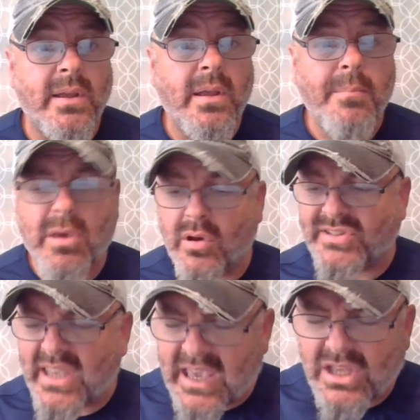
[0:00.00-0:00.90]
Because
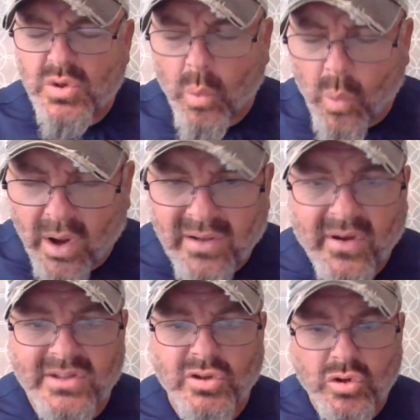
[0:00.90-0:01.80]
each one of
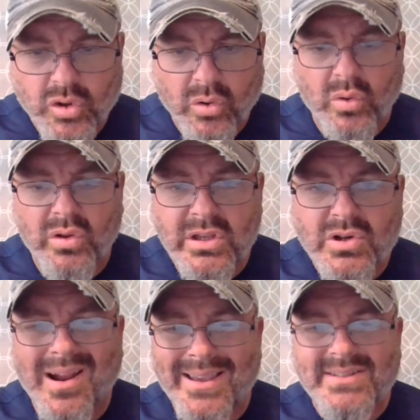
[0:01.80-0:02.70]
us truly
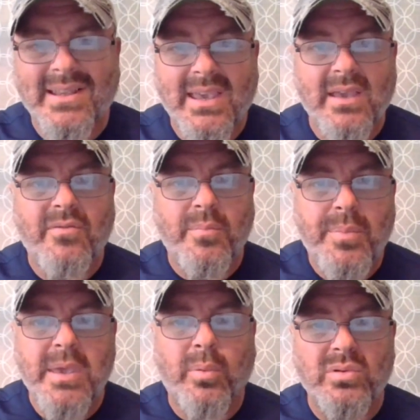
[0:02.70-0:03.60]
tries to give
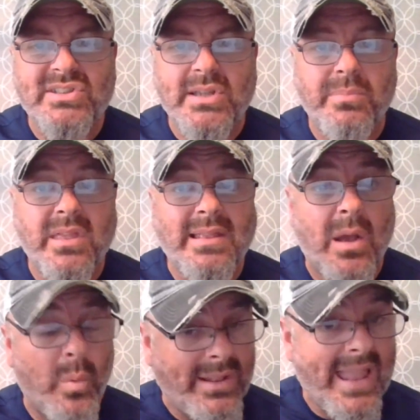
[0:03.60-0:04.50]
people something that
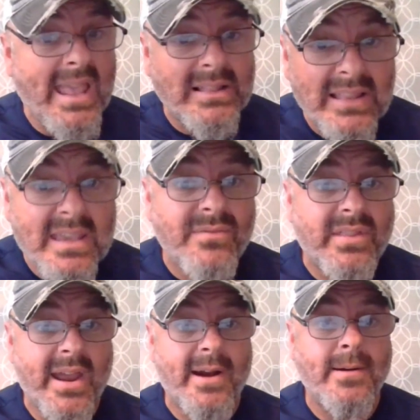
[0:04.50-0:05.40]
when they leave
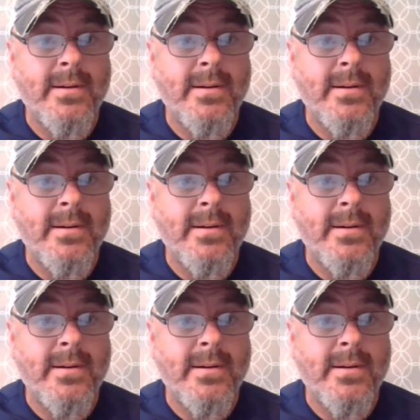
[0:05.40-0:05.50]
there,